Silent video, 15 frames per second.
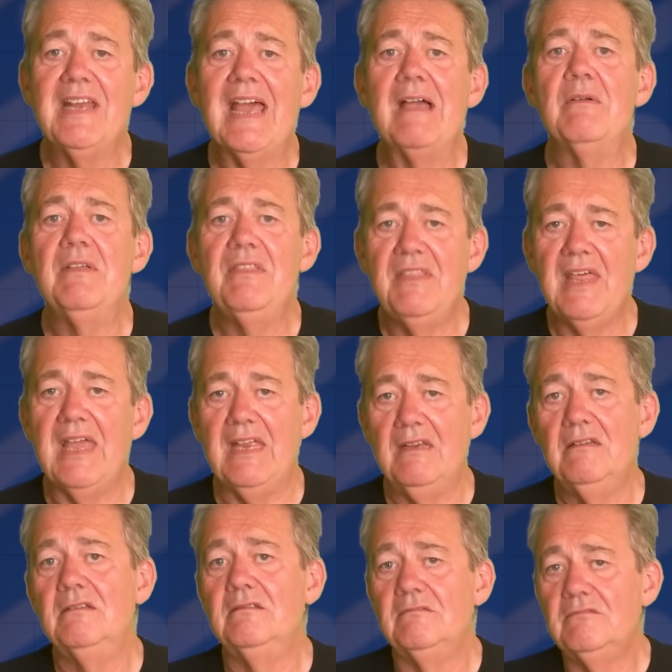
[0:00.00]
now and
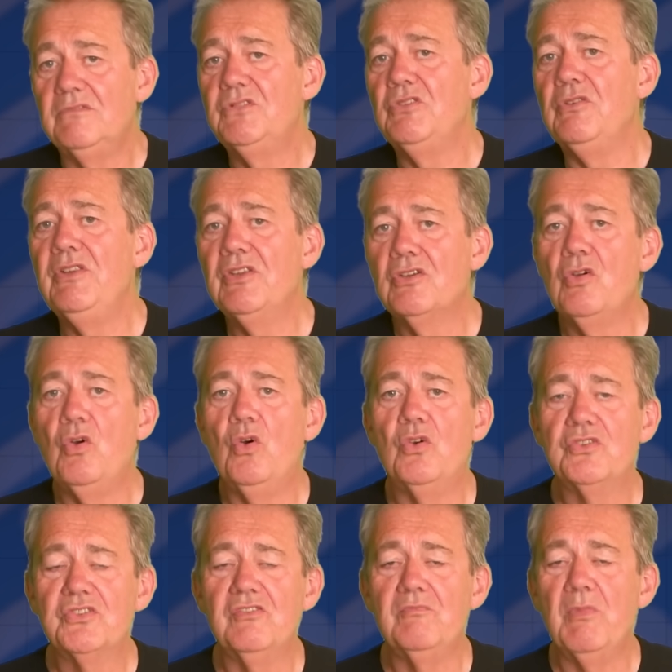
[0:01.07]
then, during the
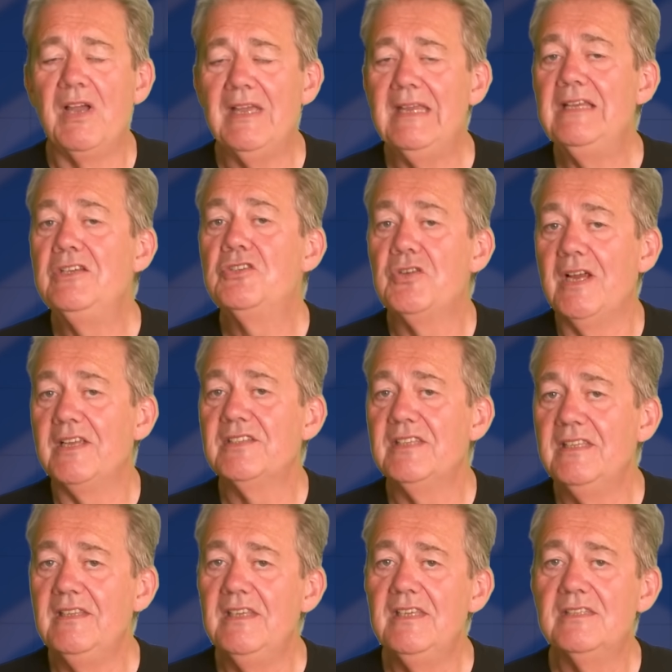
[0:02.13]
course of my interest
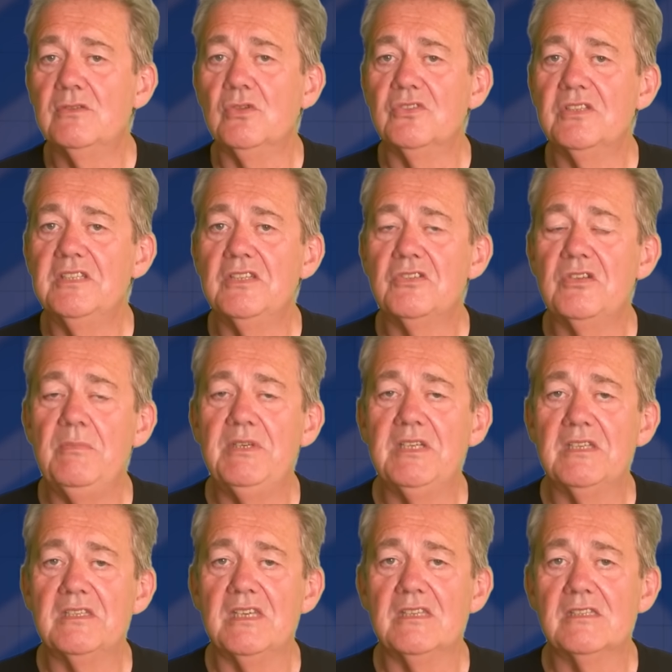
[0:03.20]
in these sorts of
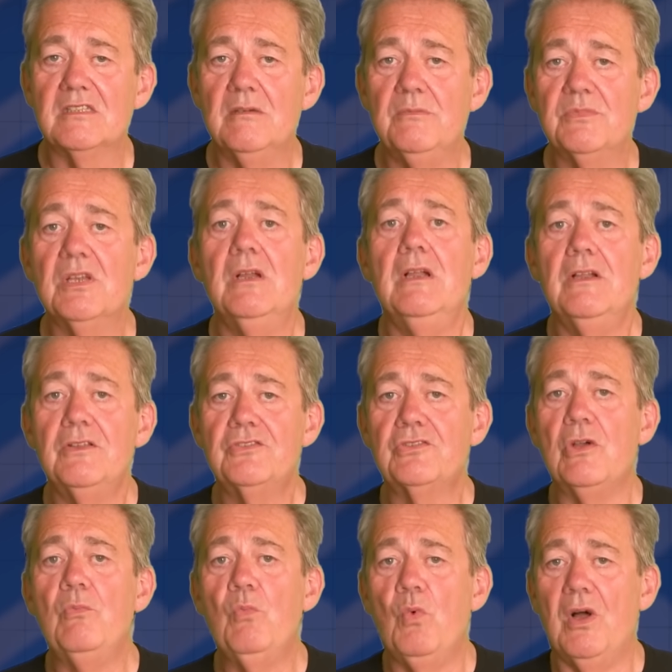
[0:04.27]
distributed systems,
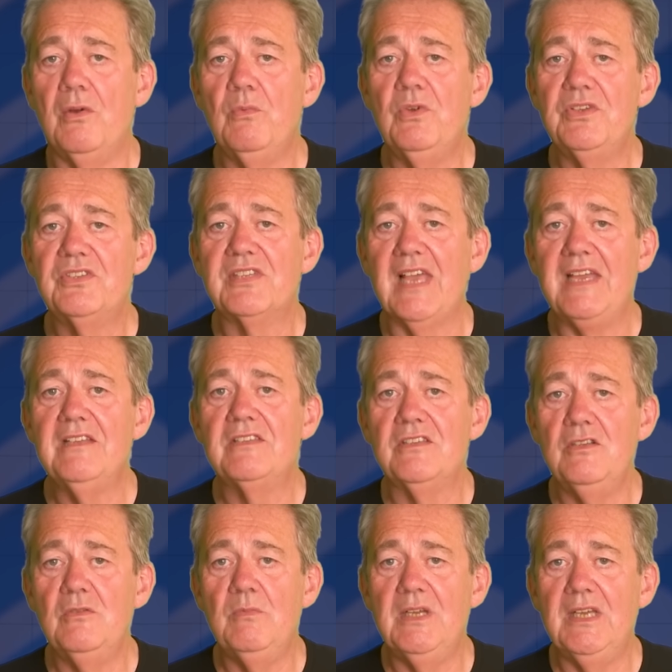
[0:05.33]
someone would say
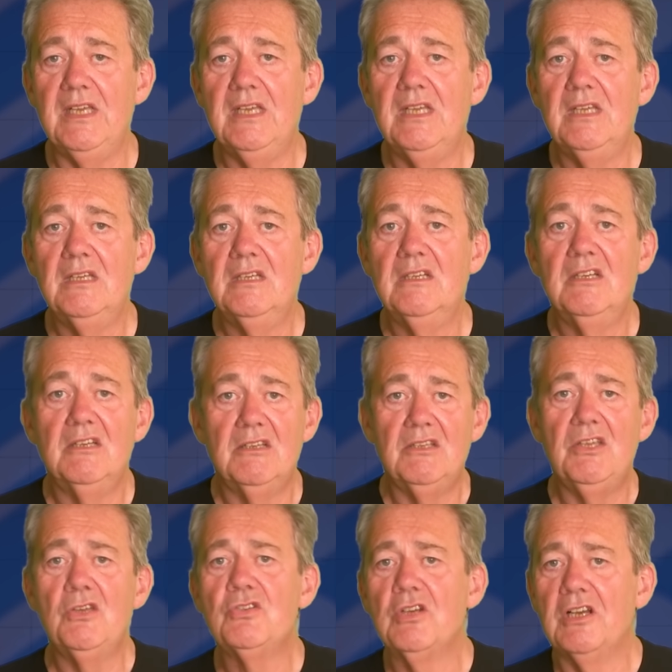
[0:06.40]
to me,
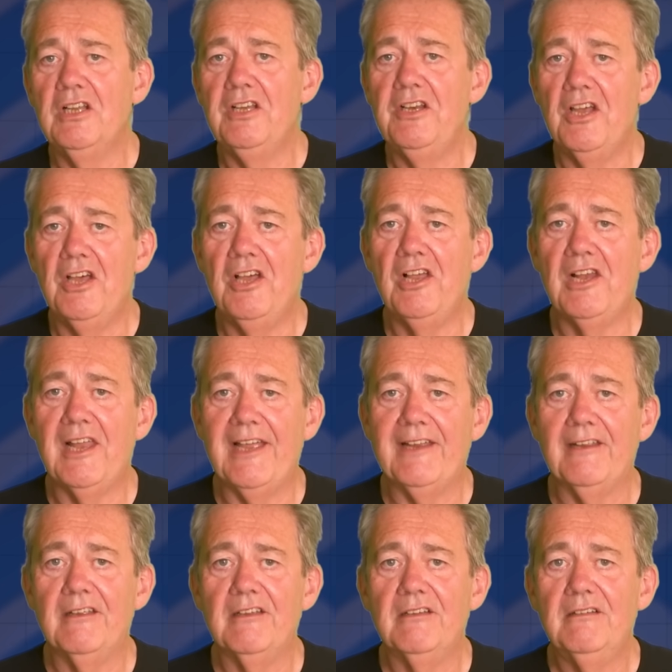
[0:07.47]
"You should learn
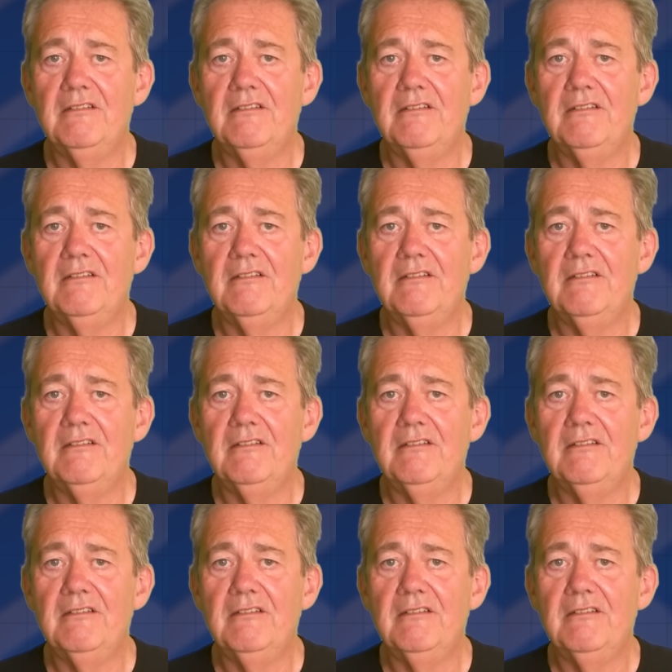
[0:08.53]
Erlang."